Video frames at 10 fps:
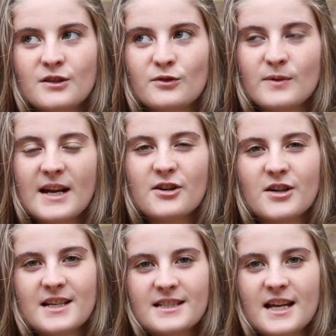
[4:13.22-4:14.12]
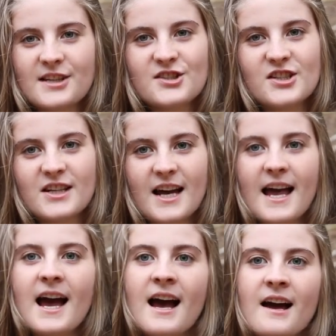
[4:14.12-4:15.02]
greater intention I
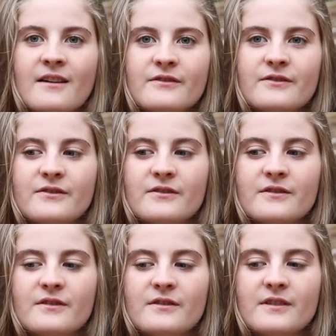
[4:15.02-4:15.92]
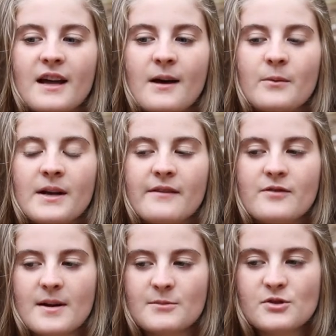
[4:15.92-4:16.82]
have, that whenever
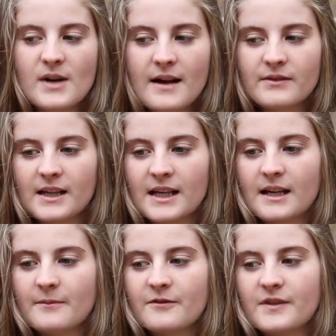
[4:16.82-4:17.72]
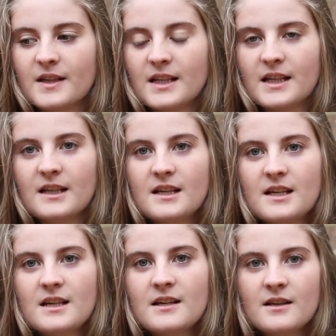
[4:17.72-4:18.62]
I'm traveling, I'm feeling,
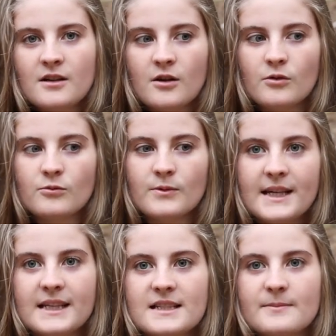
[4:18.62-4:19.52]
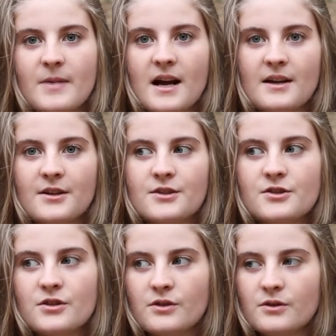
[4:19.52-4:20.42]
you know, re-inspired
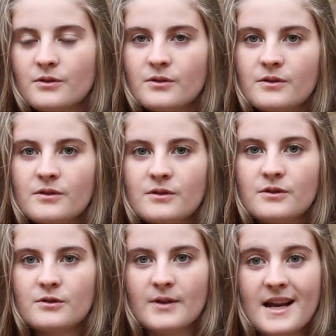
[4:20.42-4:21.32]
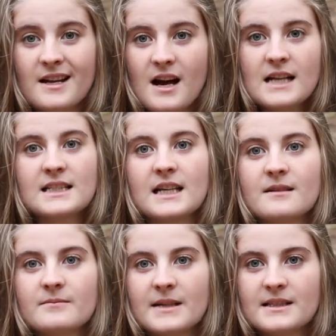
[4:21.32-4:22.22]
to create
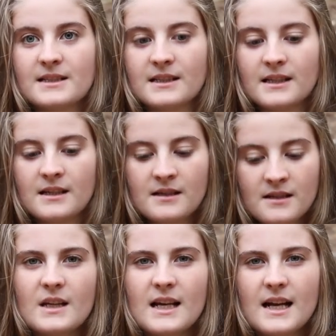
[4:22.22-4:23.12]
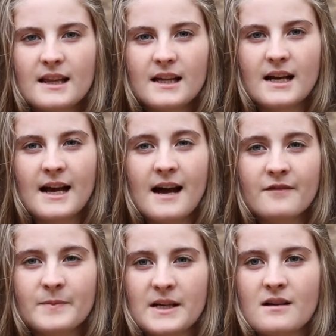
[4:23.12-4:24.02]
content, basically. And I think I
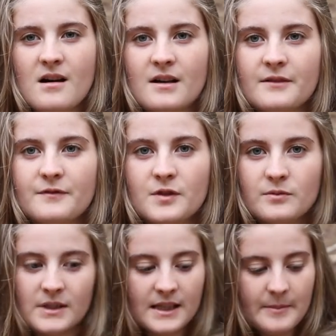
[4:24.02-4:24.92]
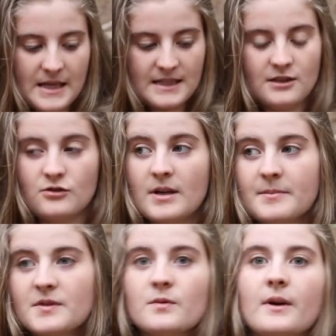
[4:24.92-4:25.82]
have been on a few really amazing
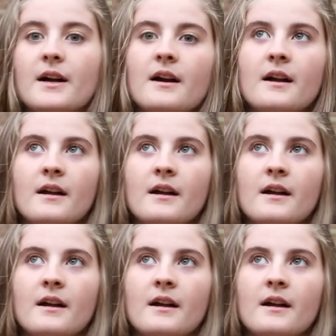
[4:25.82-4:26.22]
trips where